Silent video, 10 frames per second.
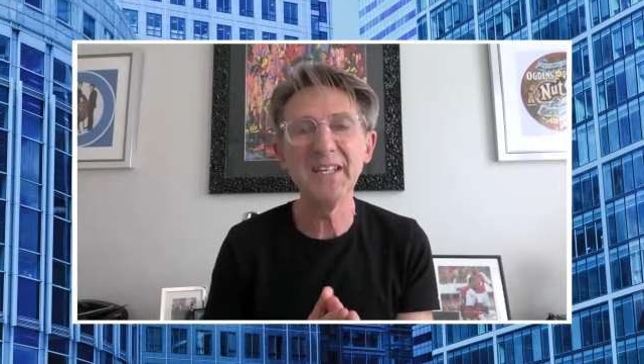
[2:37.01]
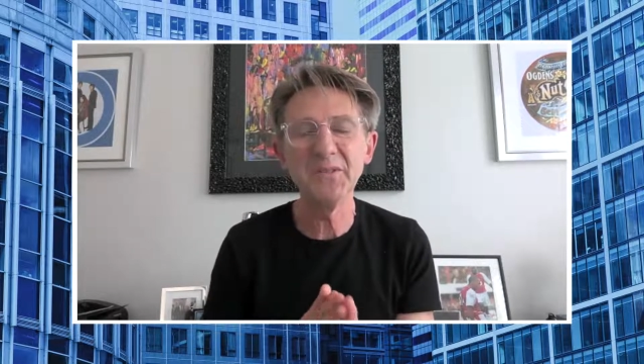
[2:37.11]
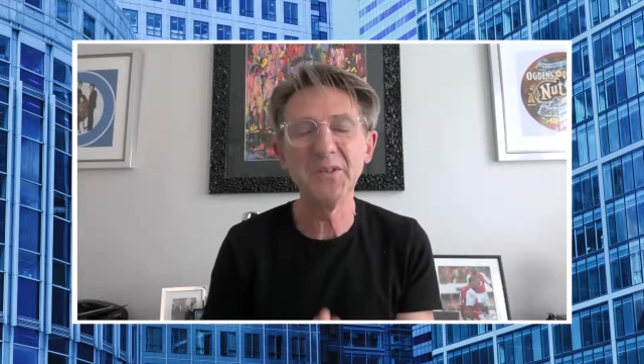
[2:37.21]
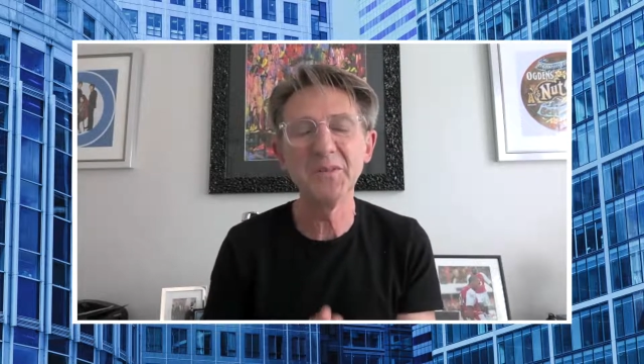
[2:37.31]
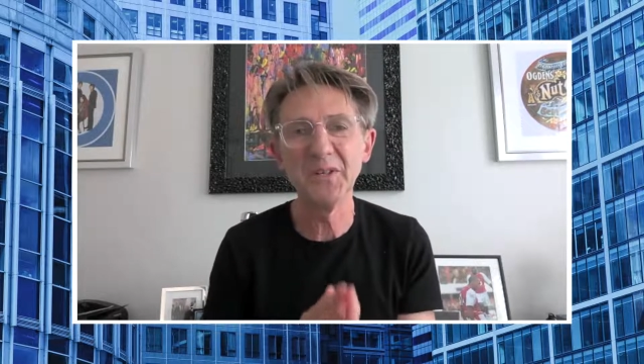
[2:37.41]
if
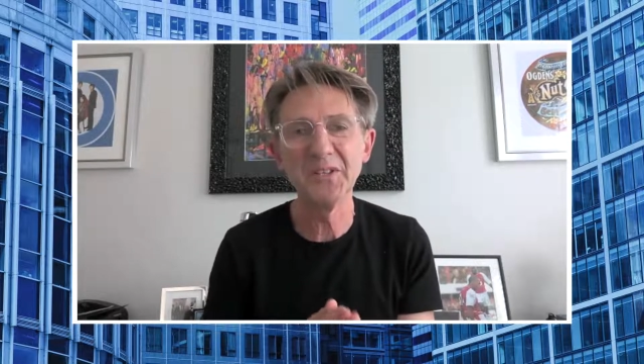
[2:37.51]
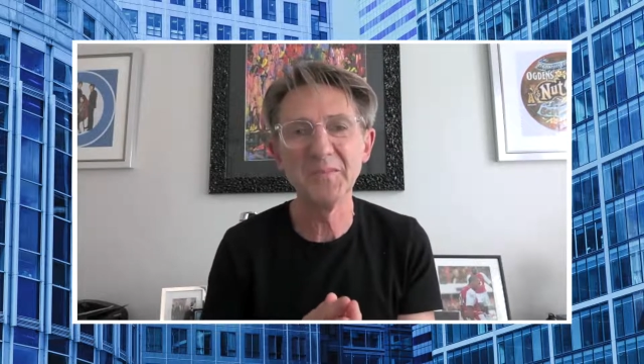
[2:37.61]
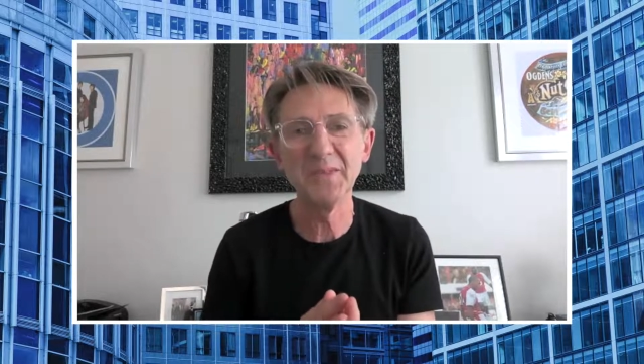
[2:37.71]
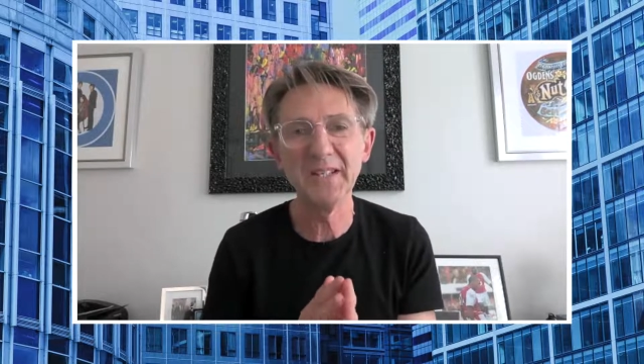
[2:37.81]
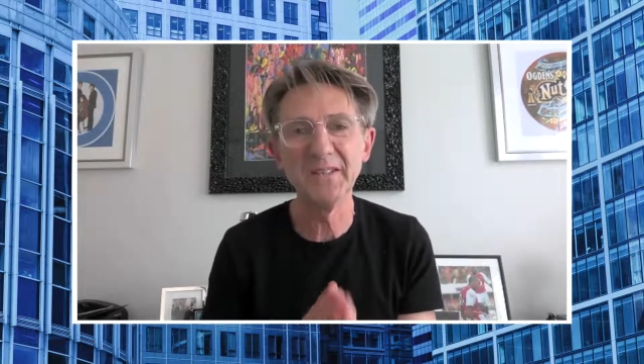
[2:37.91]
you can
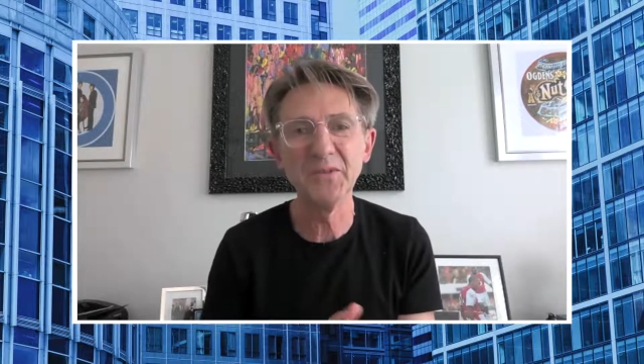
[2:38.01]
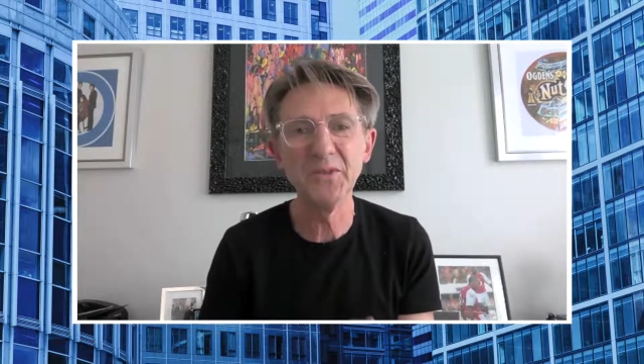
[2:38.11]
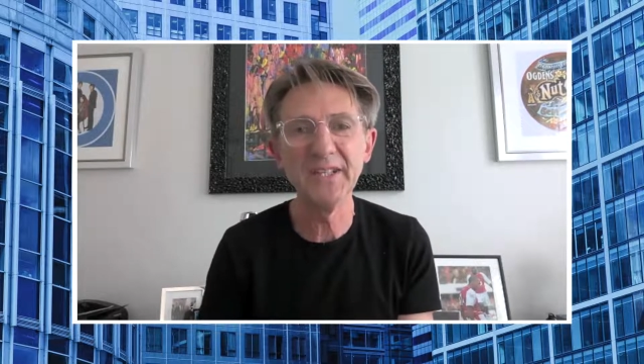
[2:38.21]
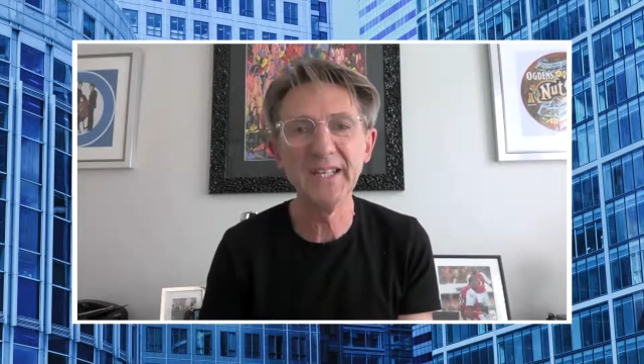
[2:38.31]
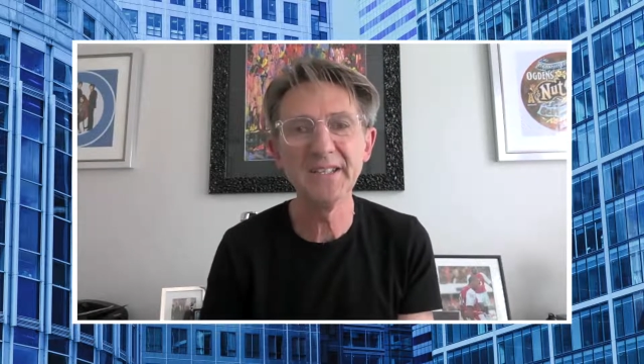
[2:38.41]
possibly
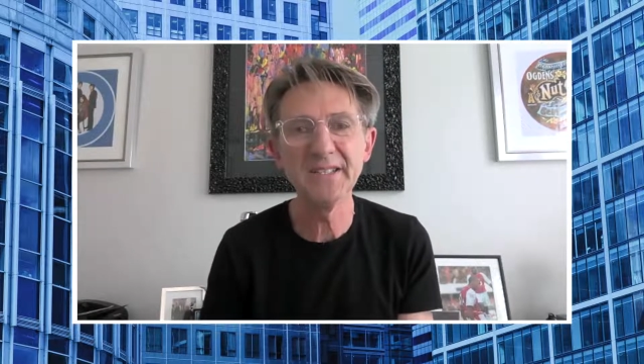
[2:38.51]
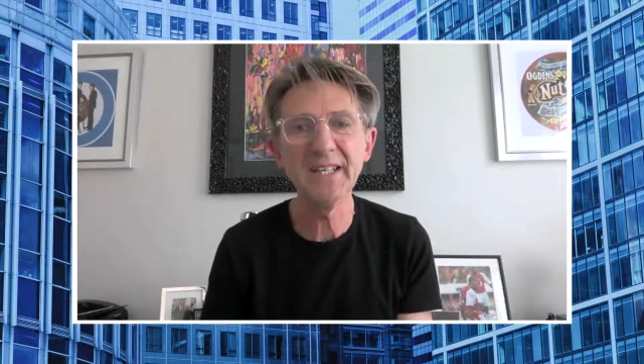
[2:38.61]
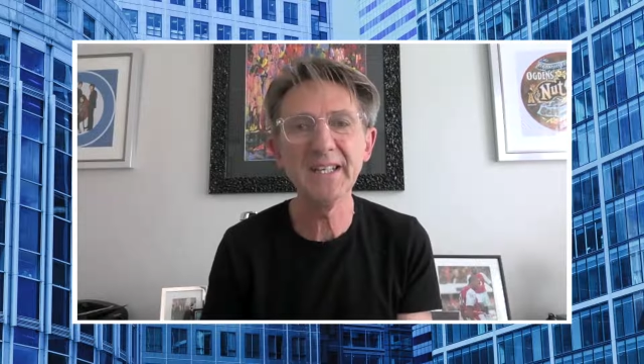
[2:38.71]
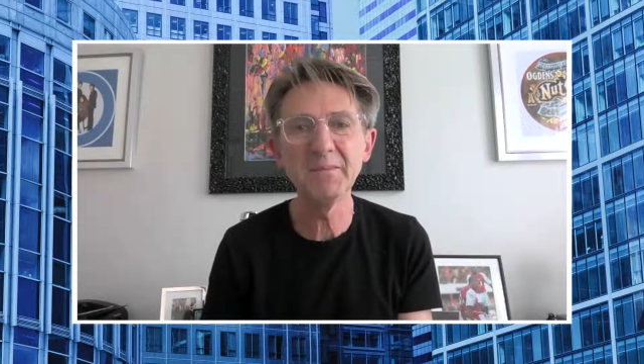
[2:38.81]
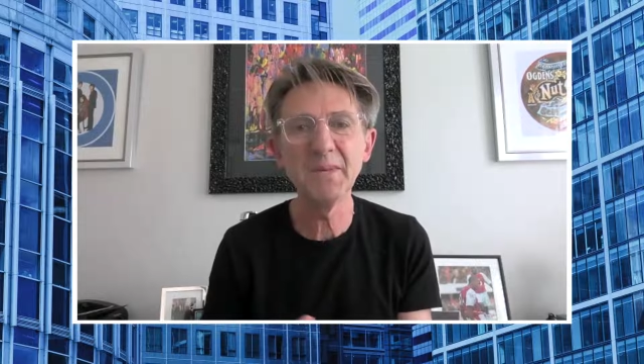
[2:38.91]
avoid it, and
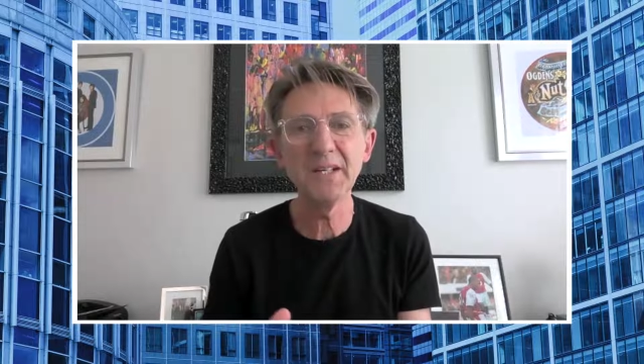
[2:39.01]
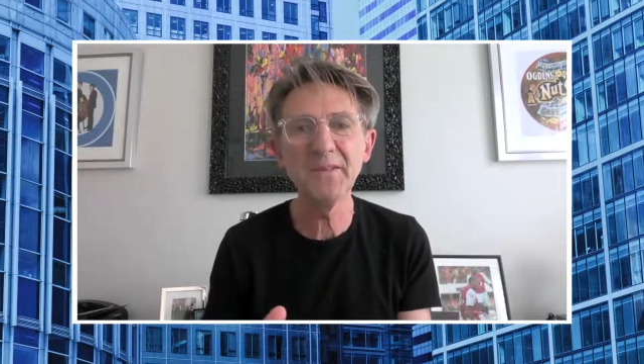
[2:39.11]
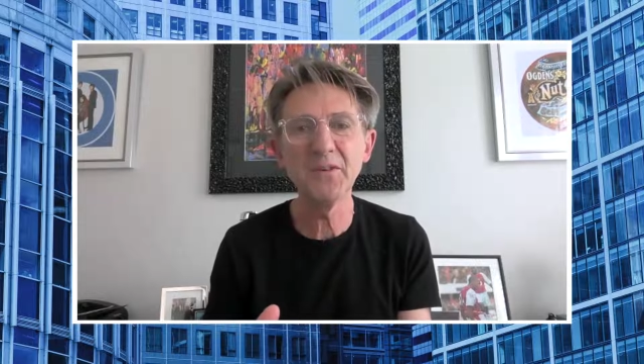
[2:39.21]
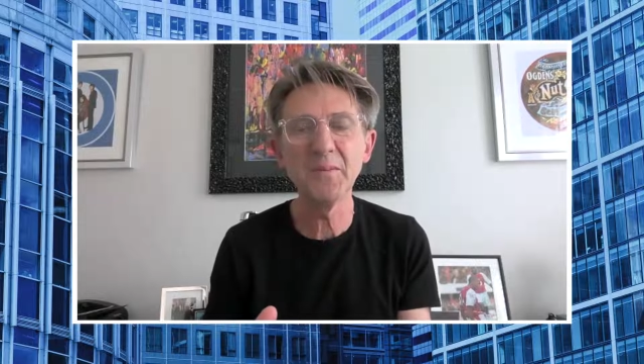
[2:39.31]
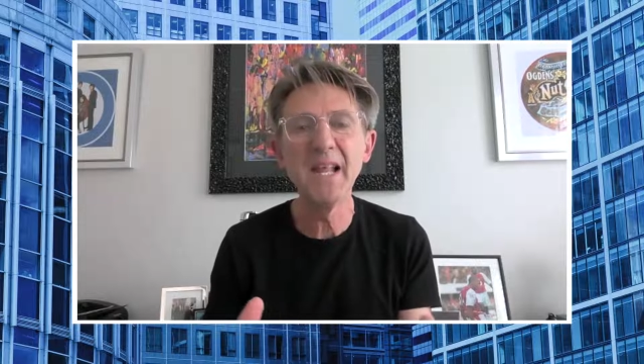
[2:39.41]
taking money from